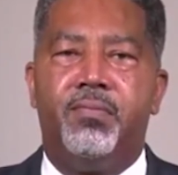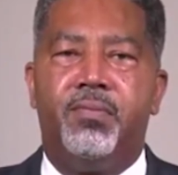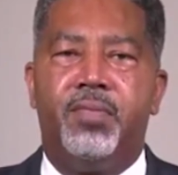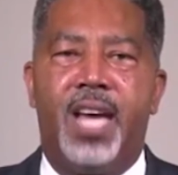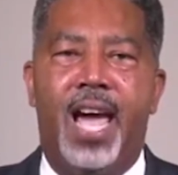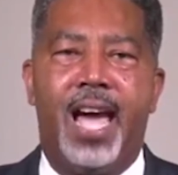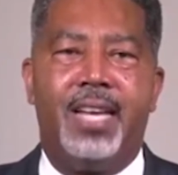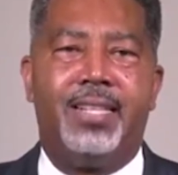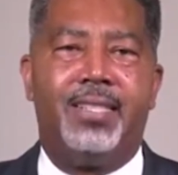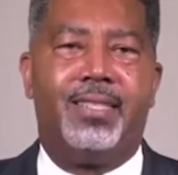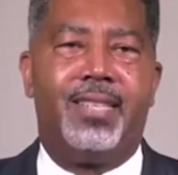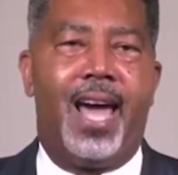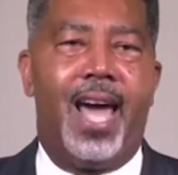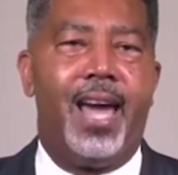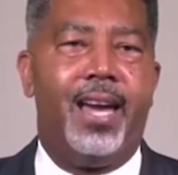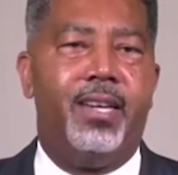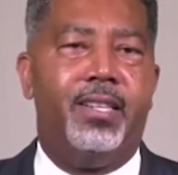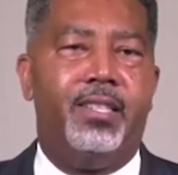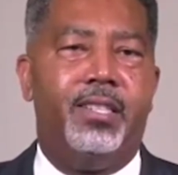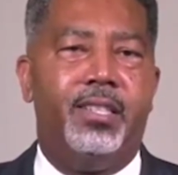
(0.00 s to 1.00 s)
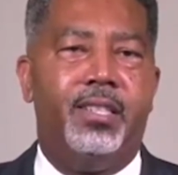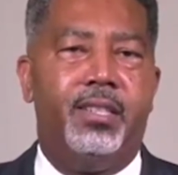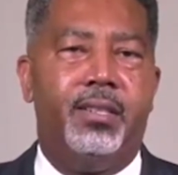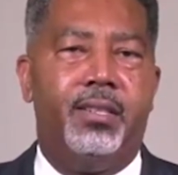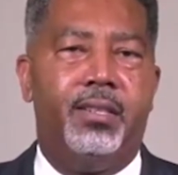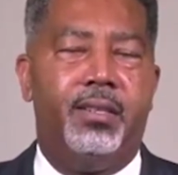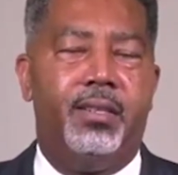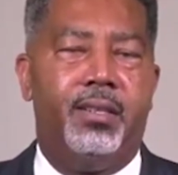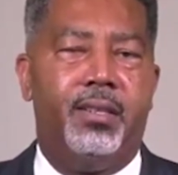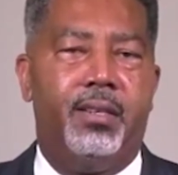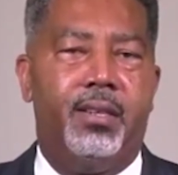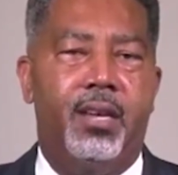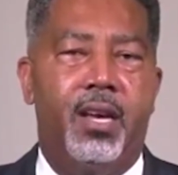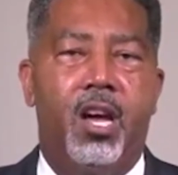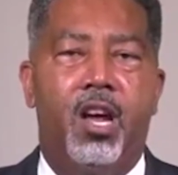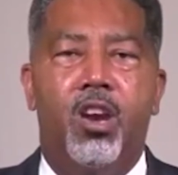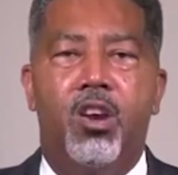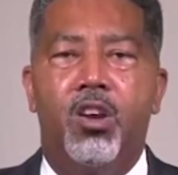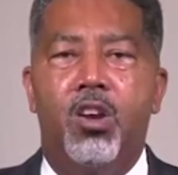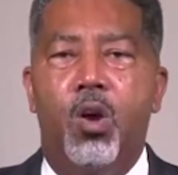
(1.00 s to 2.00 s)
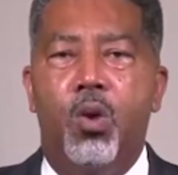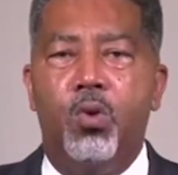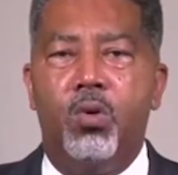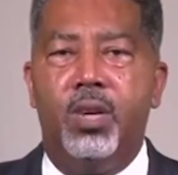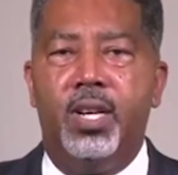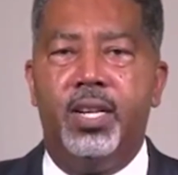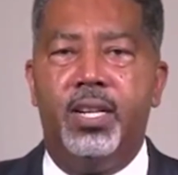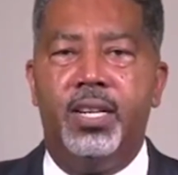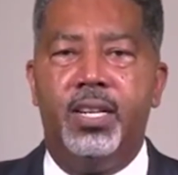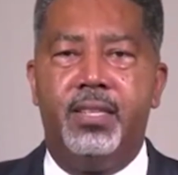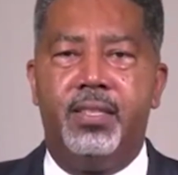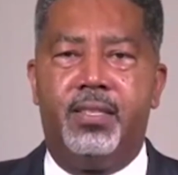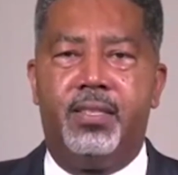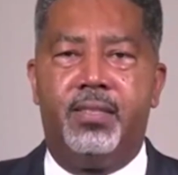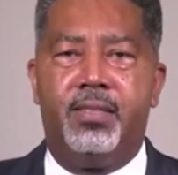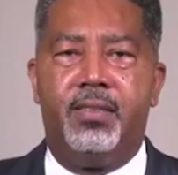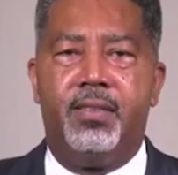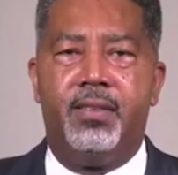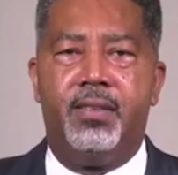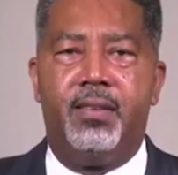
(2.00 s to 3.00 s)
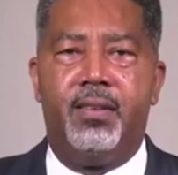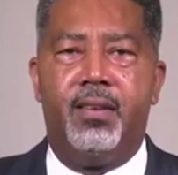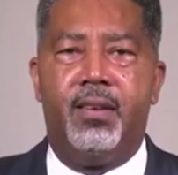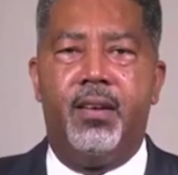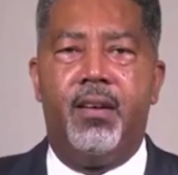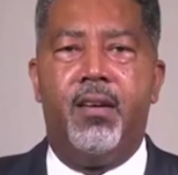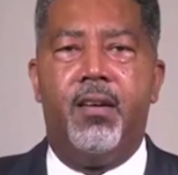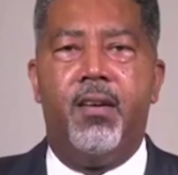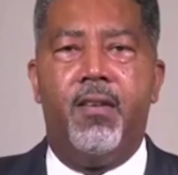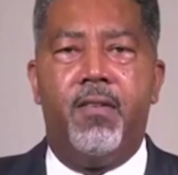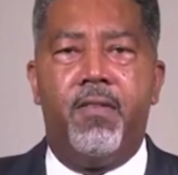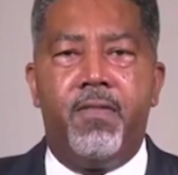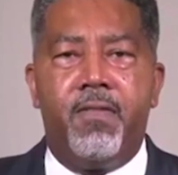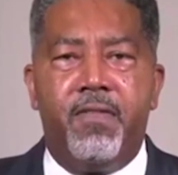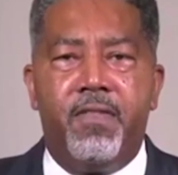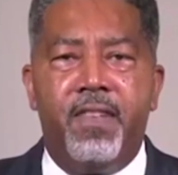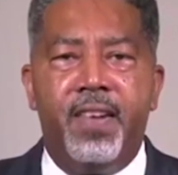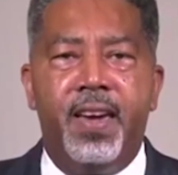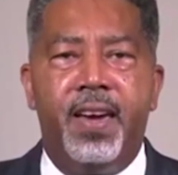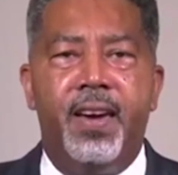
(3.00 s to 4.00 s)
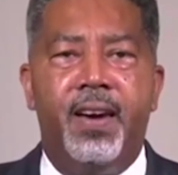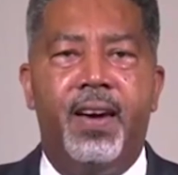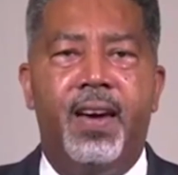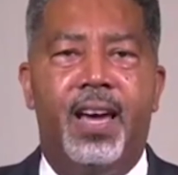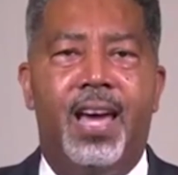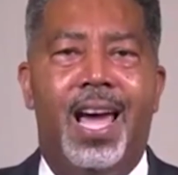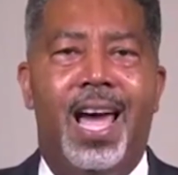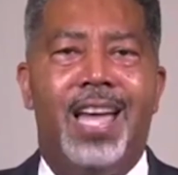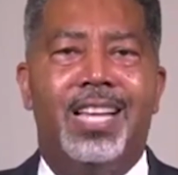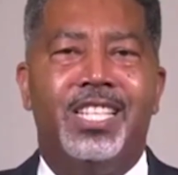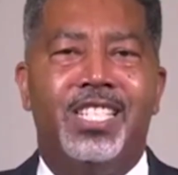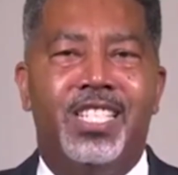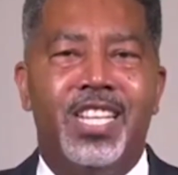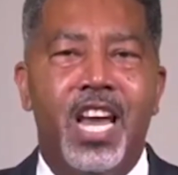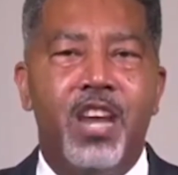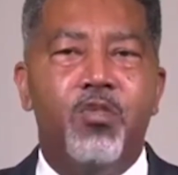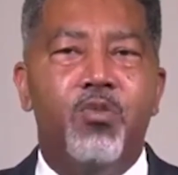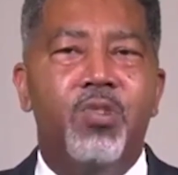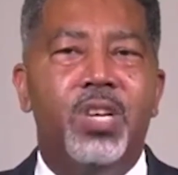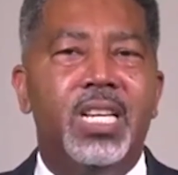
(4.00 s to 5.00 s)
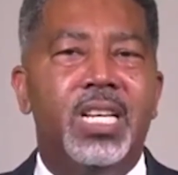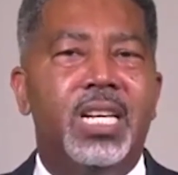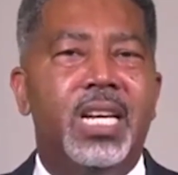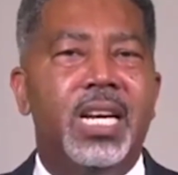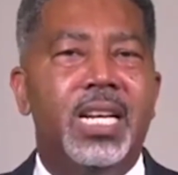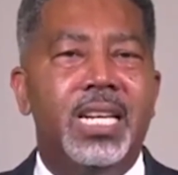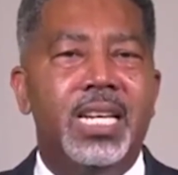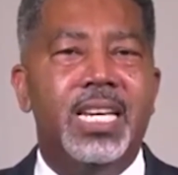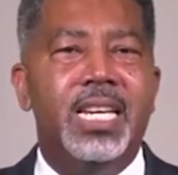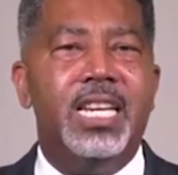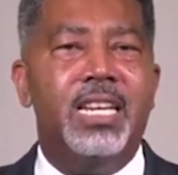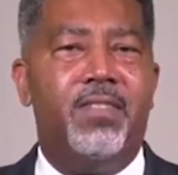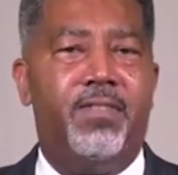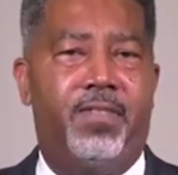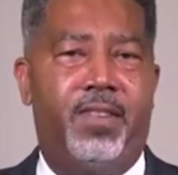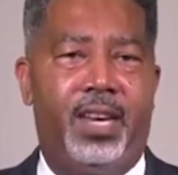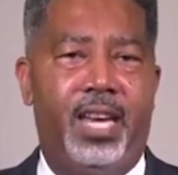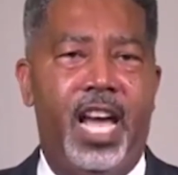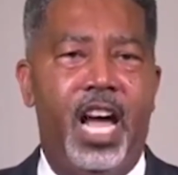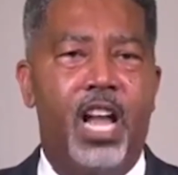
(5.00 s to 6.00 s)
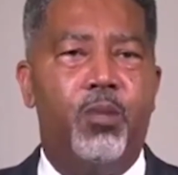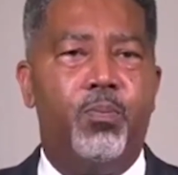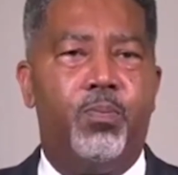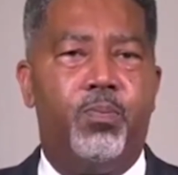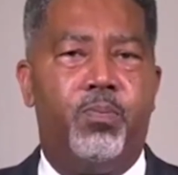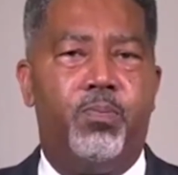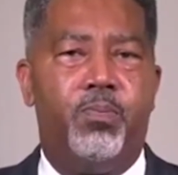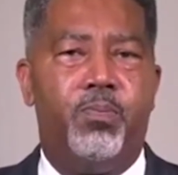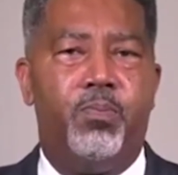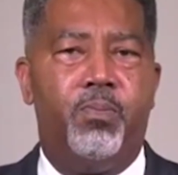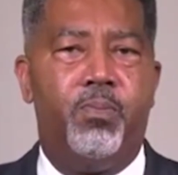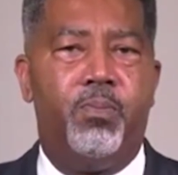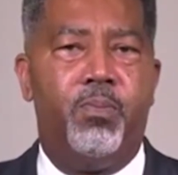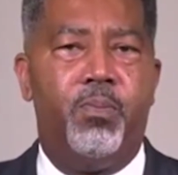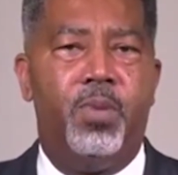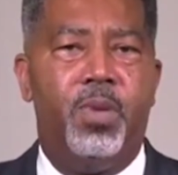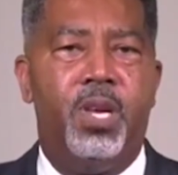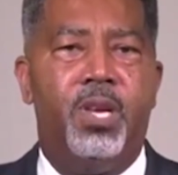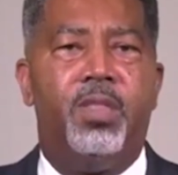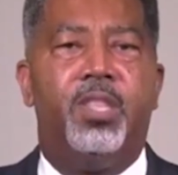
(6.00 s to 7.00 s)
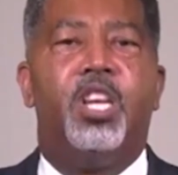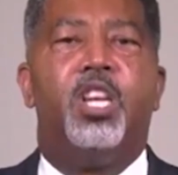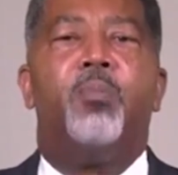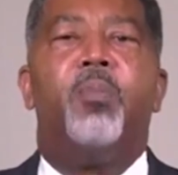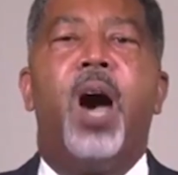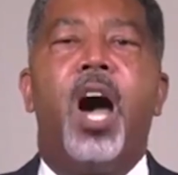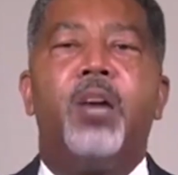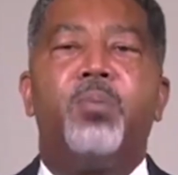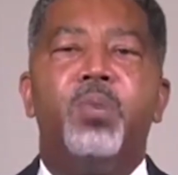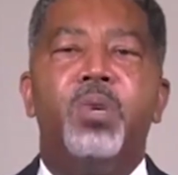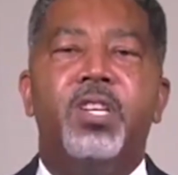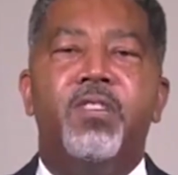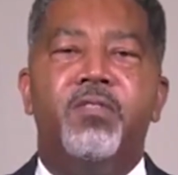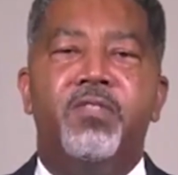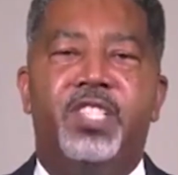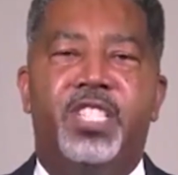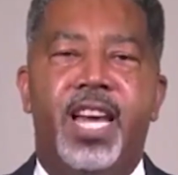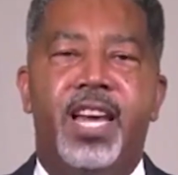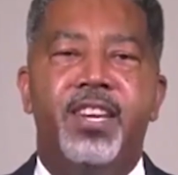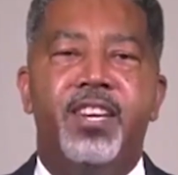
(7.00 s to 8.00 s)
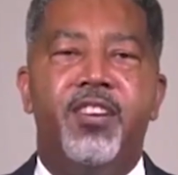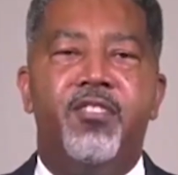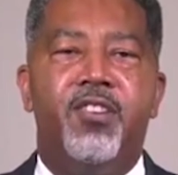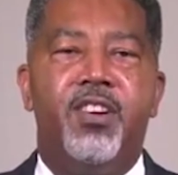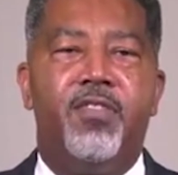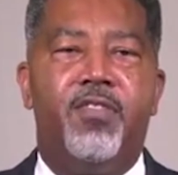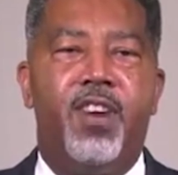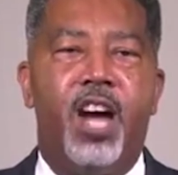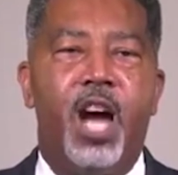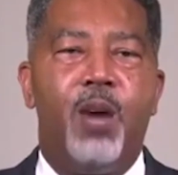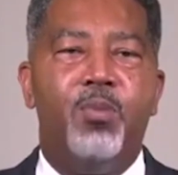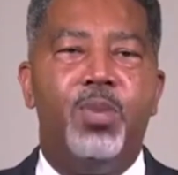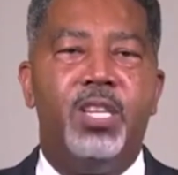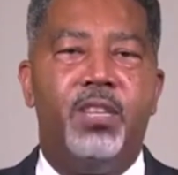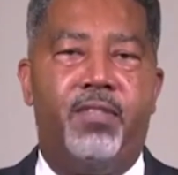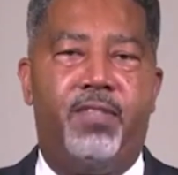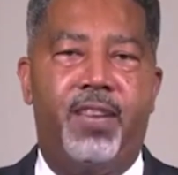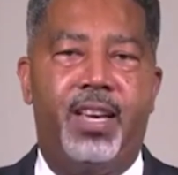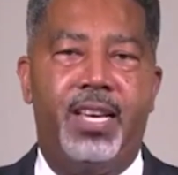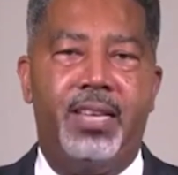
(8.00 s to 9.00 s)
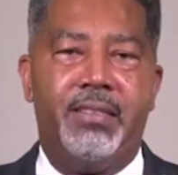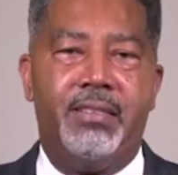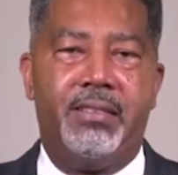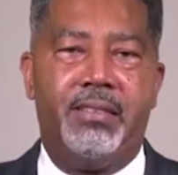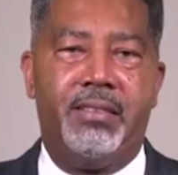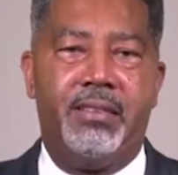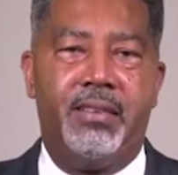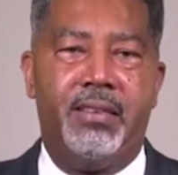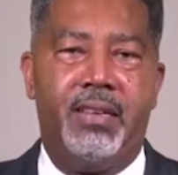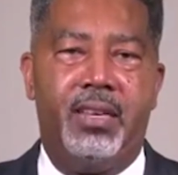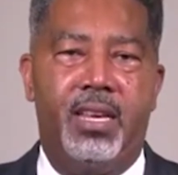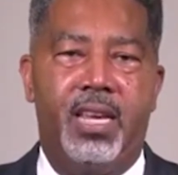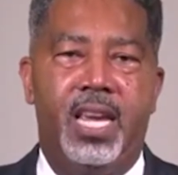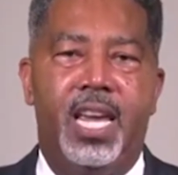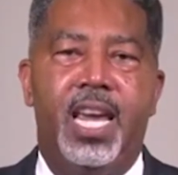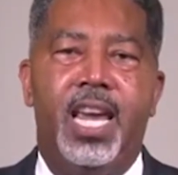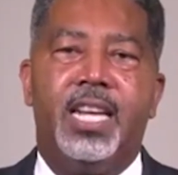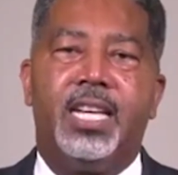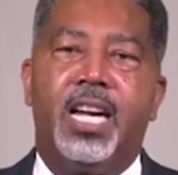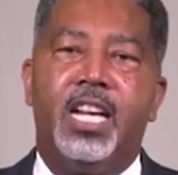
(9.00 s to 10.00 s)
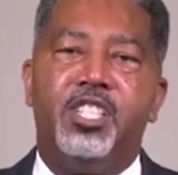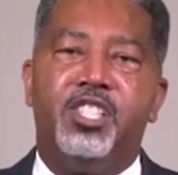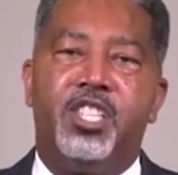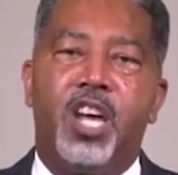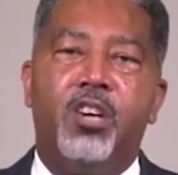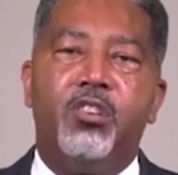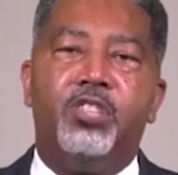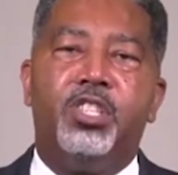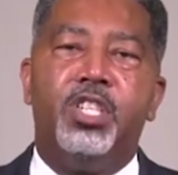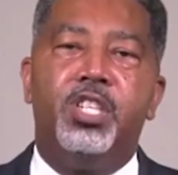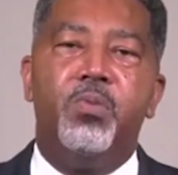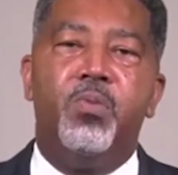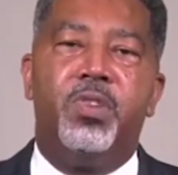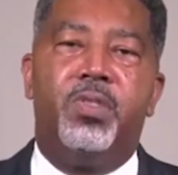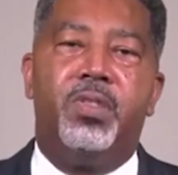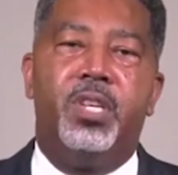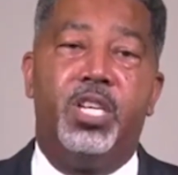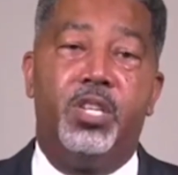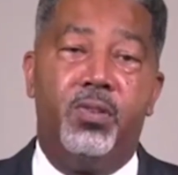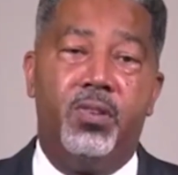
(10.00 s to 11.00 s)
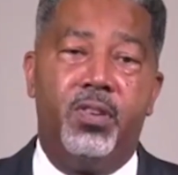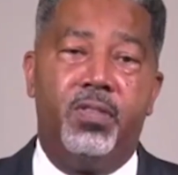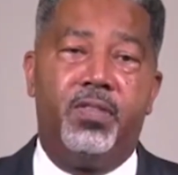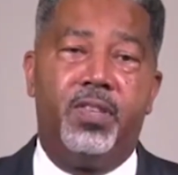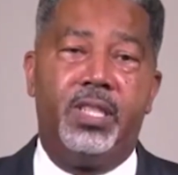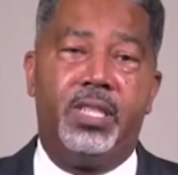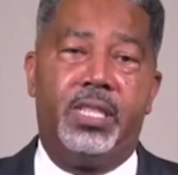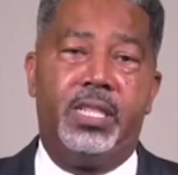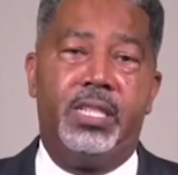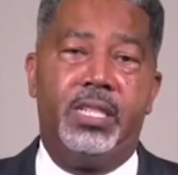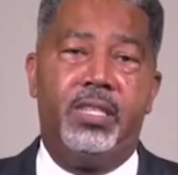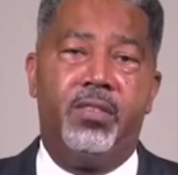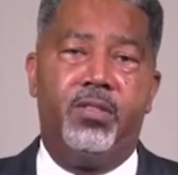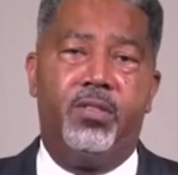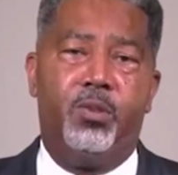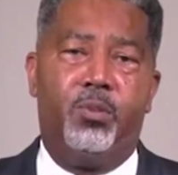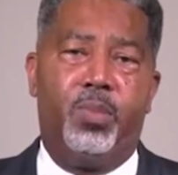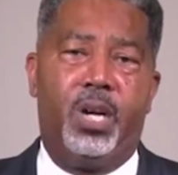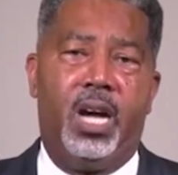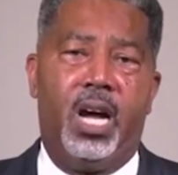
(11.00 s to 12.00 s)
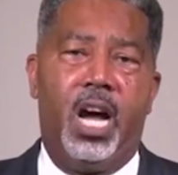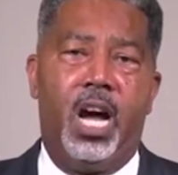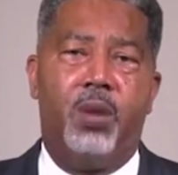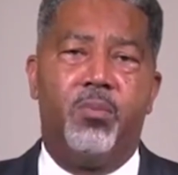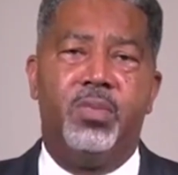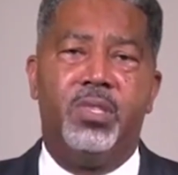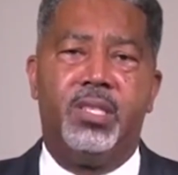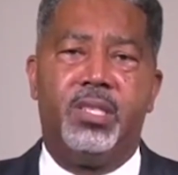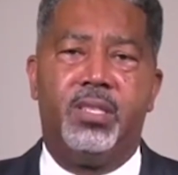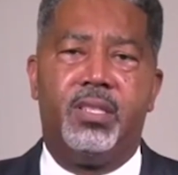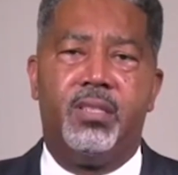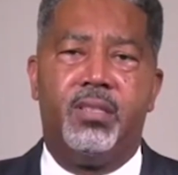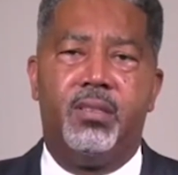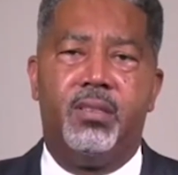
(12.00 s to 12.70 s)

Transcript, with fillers: anxiety, loneliness, fear, and generally a need for help the Department of Gender and Family Affairs, in conjunction with the University of the Bahamas,